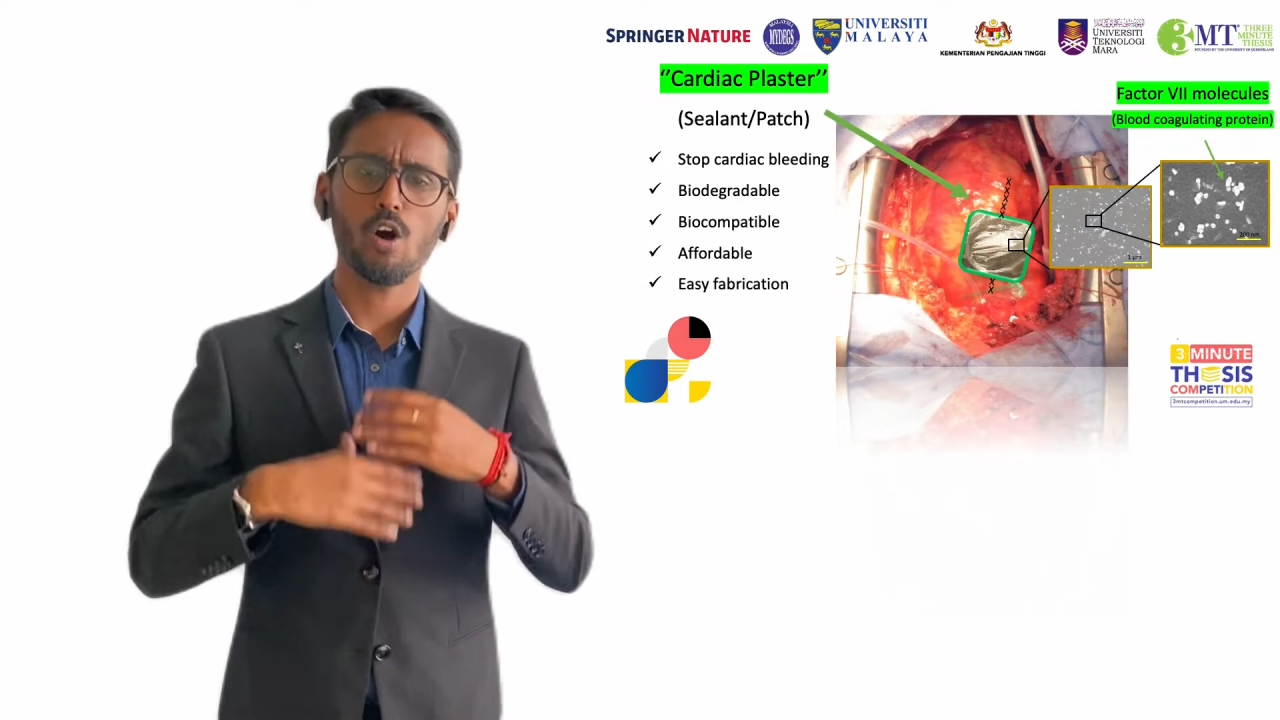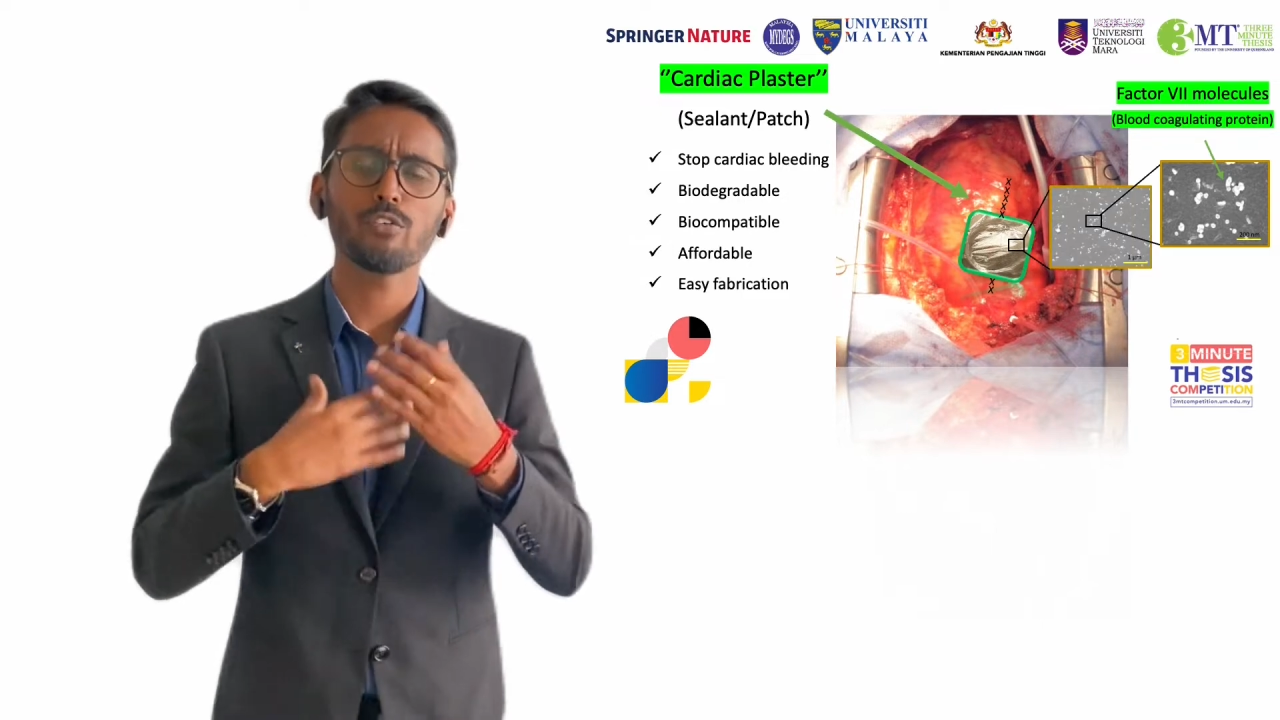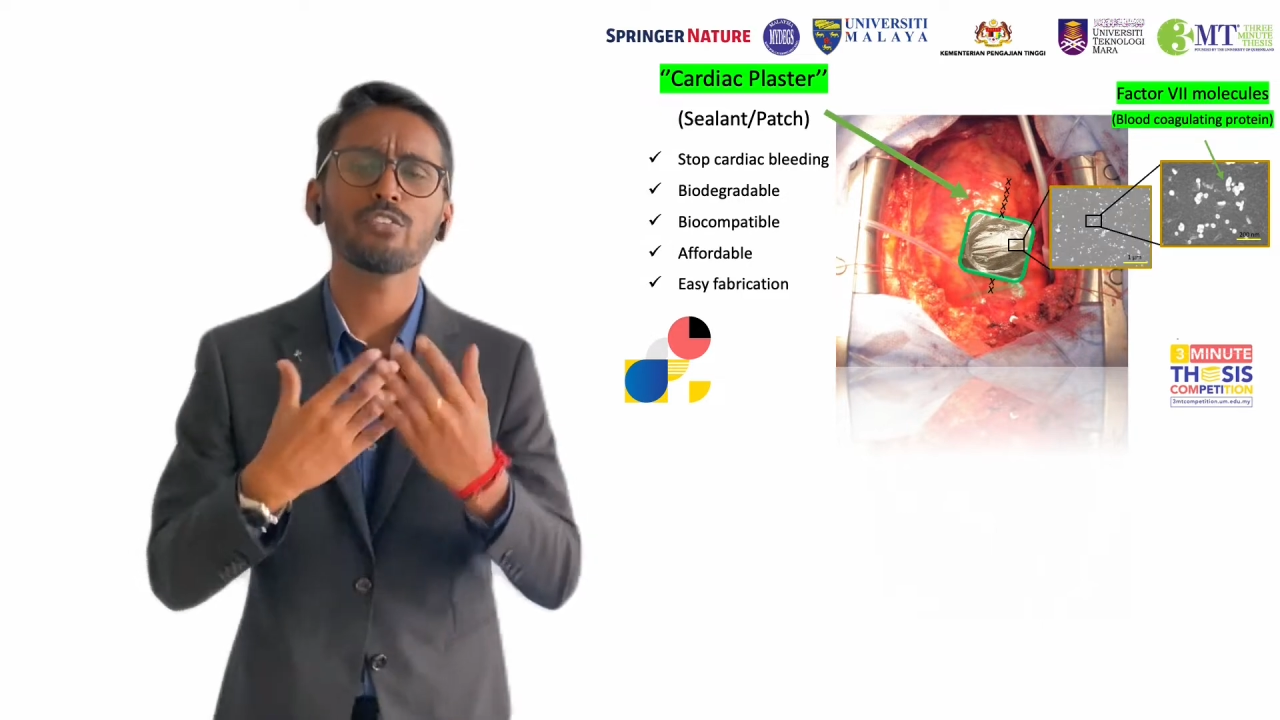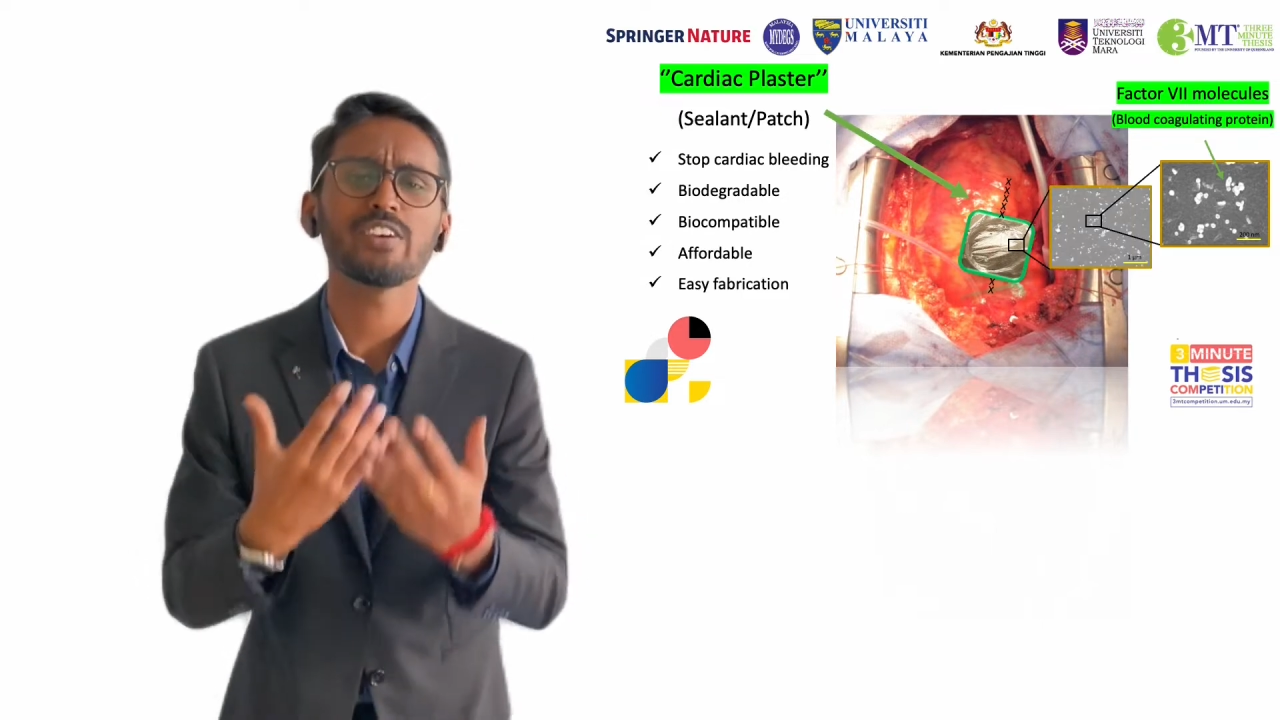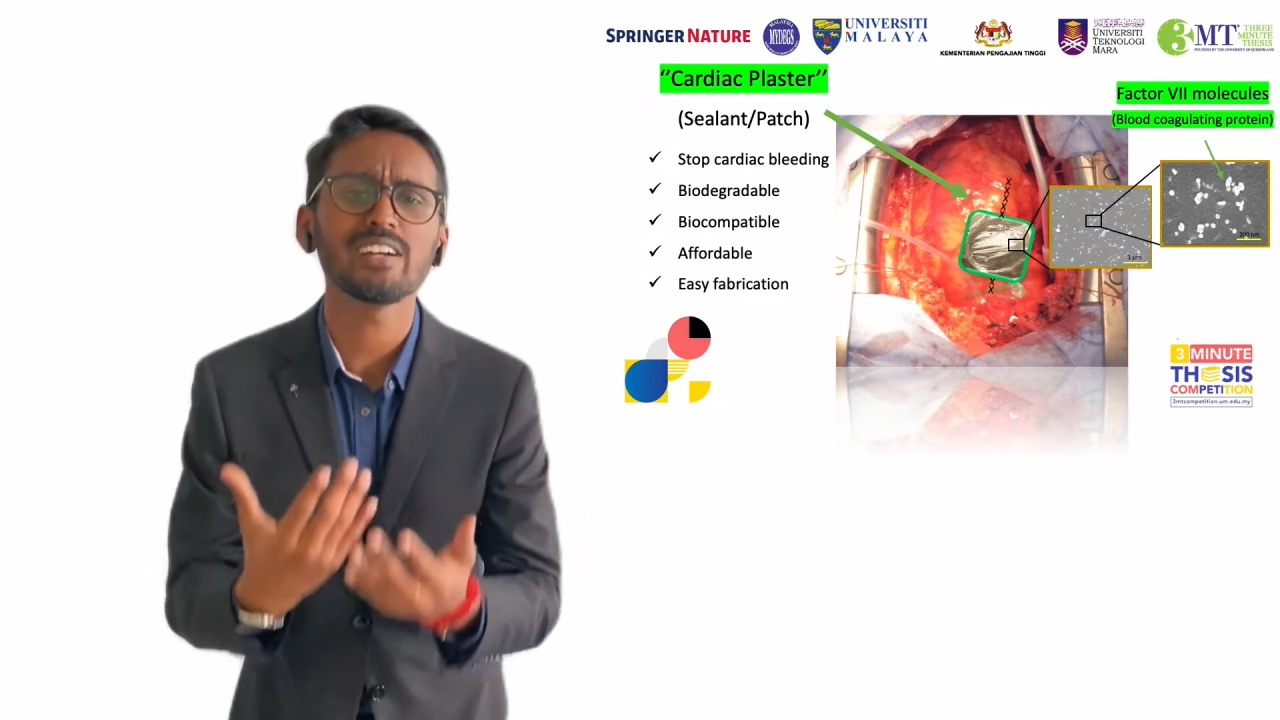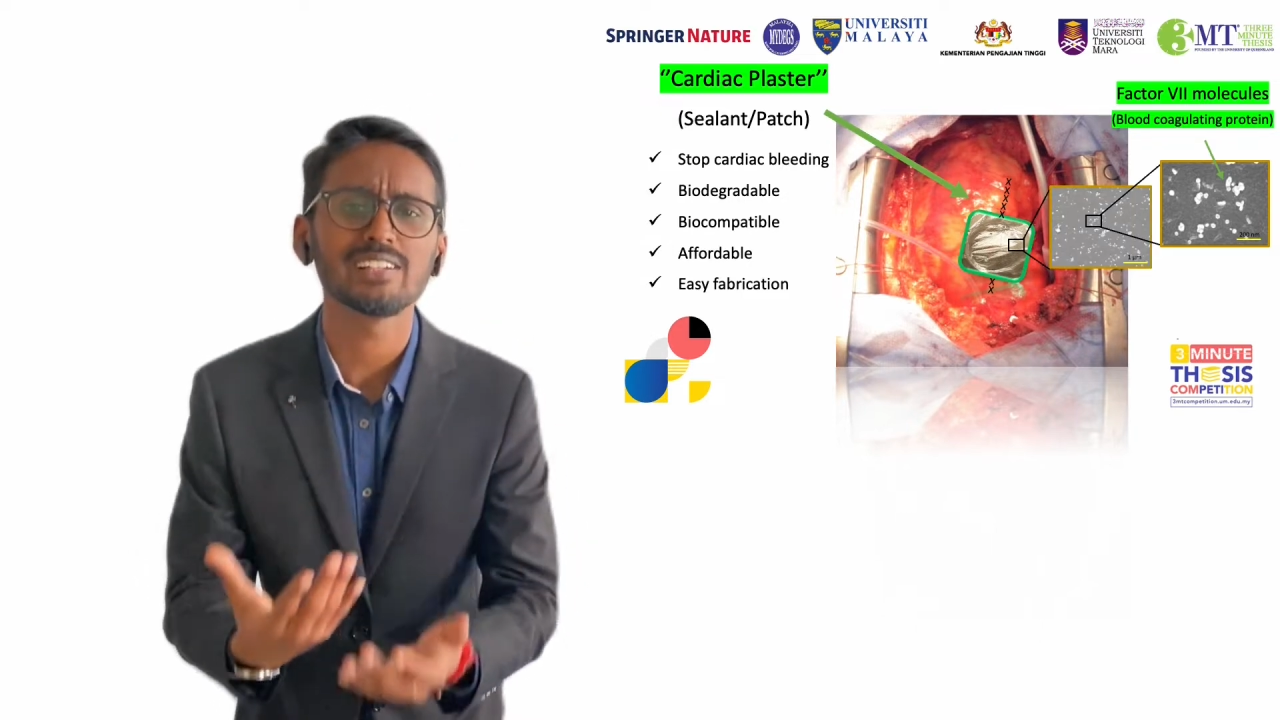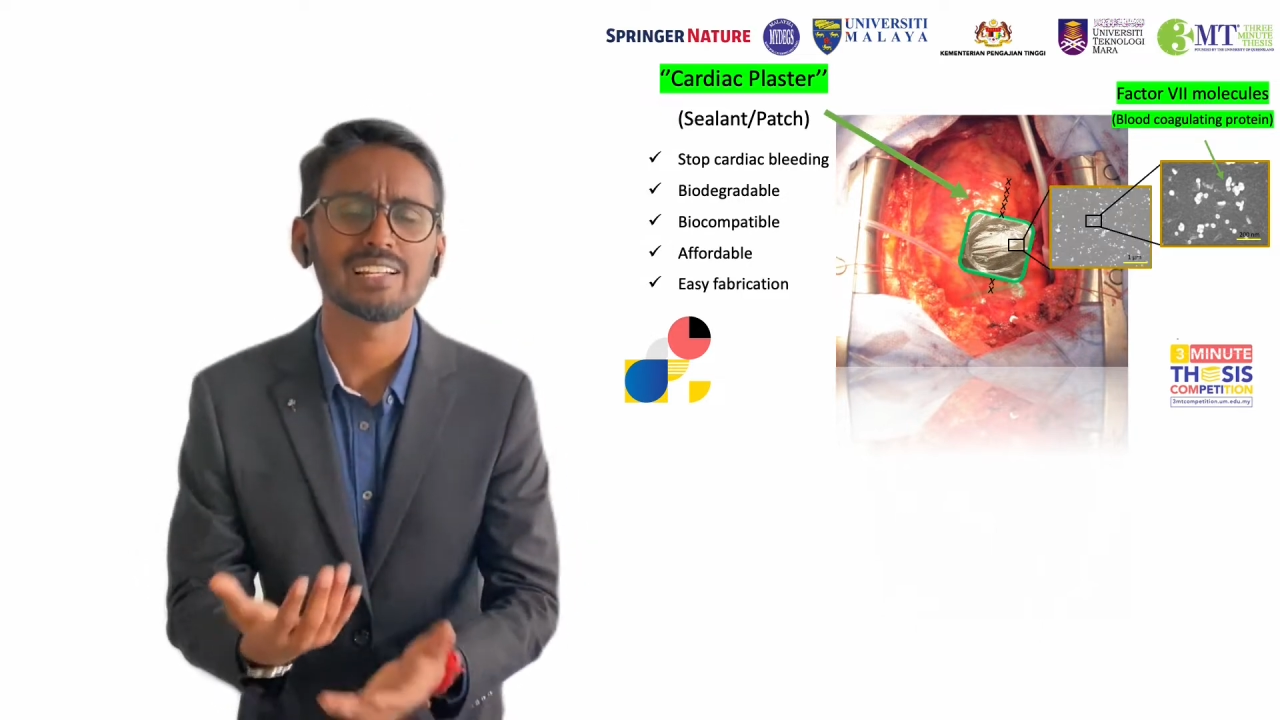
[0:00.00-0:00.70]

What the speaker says: or fell